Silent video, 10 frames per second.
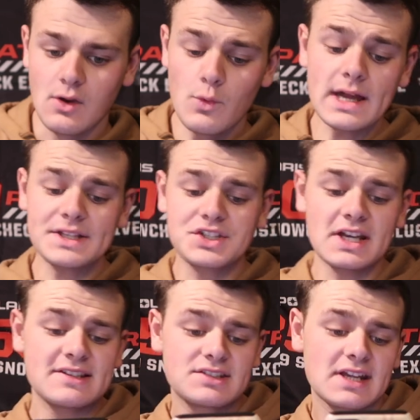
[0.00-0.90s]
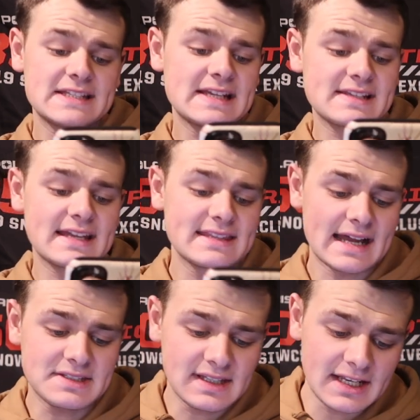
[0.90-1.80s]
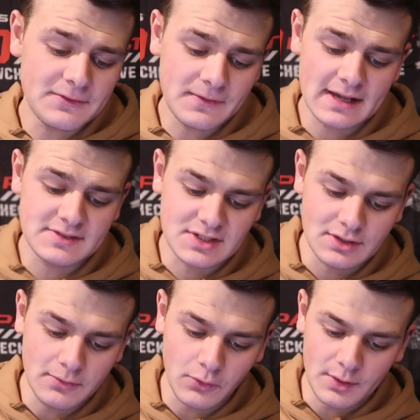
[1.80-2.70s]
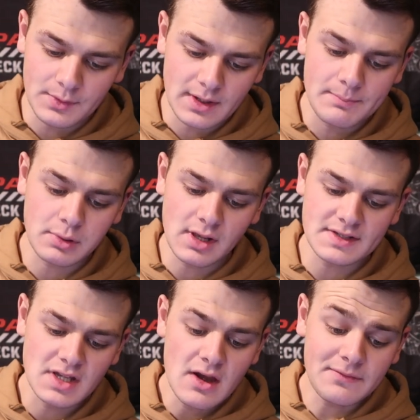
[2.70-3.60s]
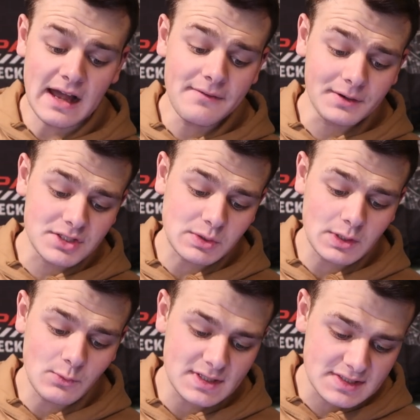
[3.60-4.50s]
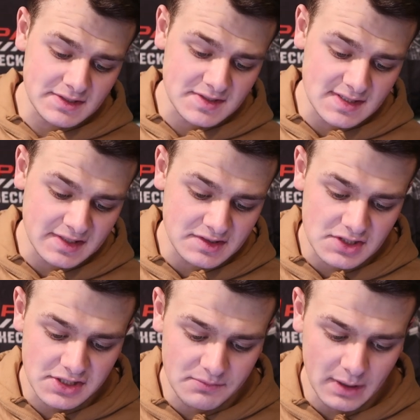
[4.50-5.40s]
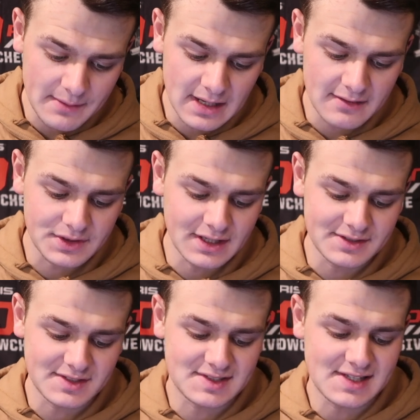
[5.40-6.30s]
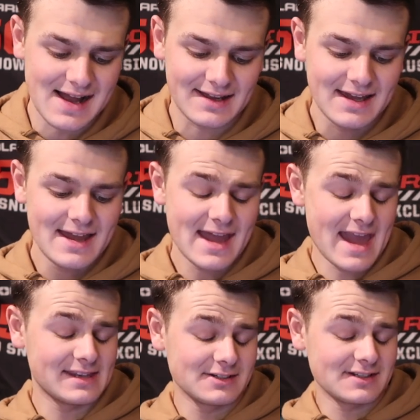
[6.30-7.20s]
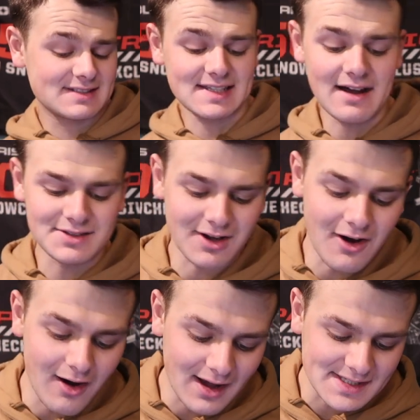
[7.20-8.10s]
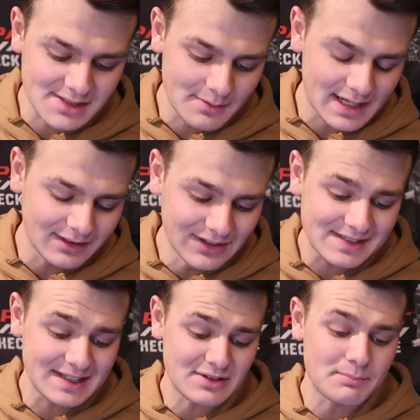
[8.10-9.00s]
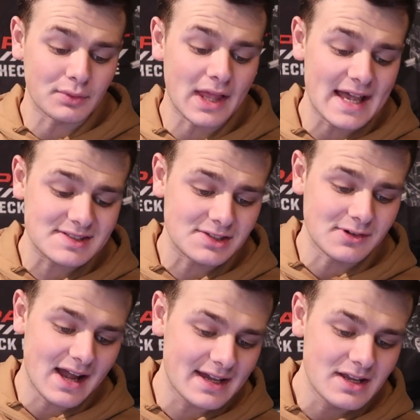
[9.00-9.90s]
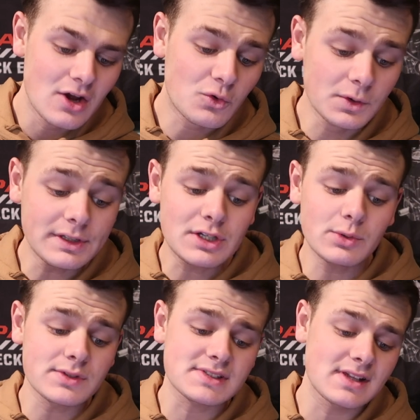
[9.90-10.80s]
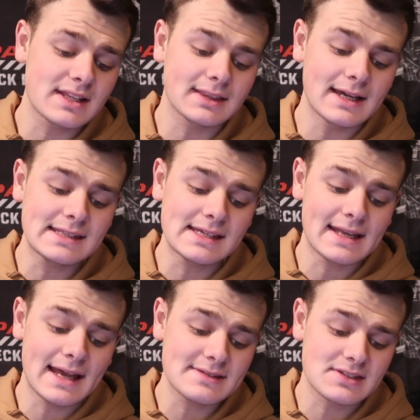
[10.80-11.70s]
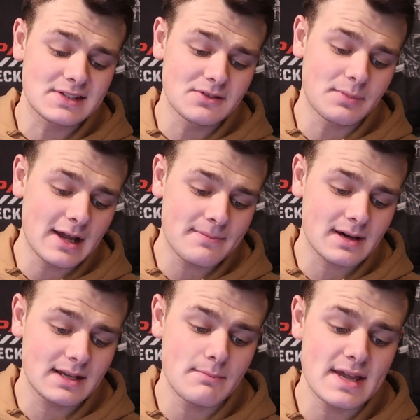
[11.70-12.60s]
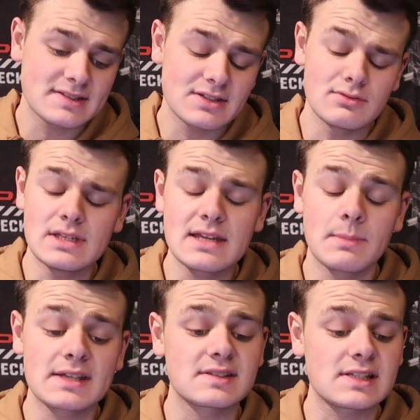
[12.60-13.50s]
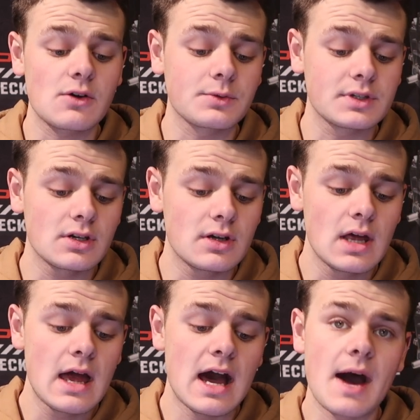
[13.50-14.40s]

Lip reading: We got Chase. Chase has a 1985 Skidoo Formula Plus, 521 cc's, has a tuned pipe, but everything else is stock. And dude, it sounds awesome, and it looks like it's a blast to ride. Really cool sled. Like that it has the tuned pipe on it. It makes it unique, makes it sound really good.